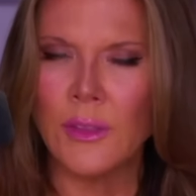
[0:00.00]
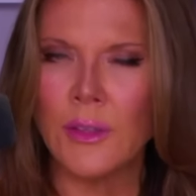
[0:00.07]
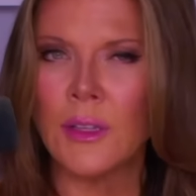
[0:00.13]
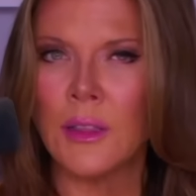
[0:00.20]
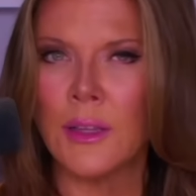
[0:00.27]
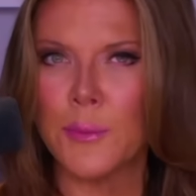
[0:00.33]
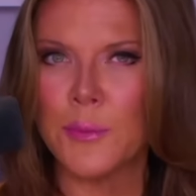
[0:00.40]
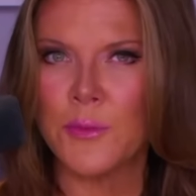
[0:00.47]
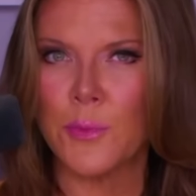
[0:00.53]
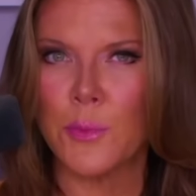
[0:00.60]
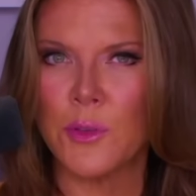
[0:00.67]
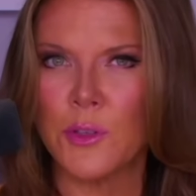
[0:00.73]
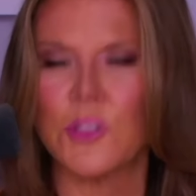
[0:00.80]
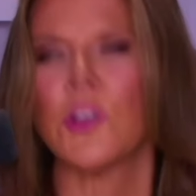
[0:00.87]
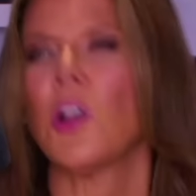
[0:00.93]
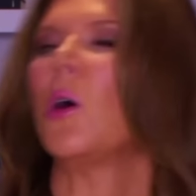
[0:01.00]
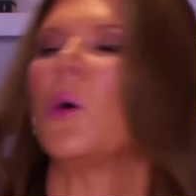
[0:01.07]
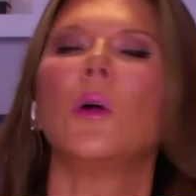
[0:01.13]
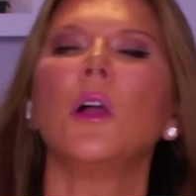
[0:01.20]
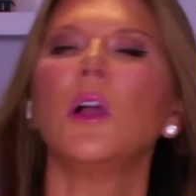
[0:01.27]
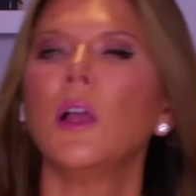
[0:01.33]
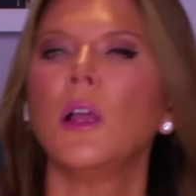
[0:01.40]
the clips from the
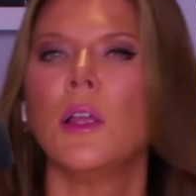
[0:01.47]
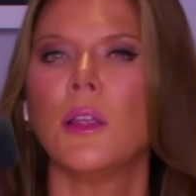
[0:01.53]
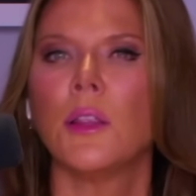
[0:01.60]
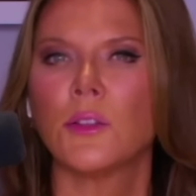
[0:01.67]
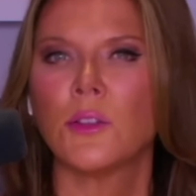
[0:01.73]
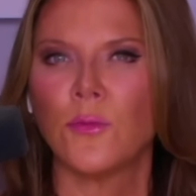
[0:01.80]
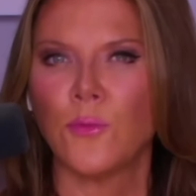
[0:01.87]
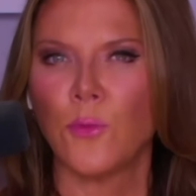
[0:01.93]
show. There's a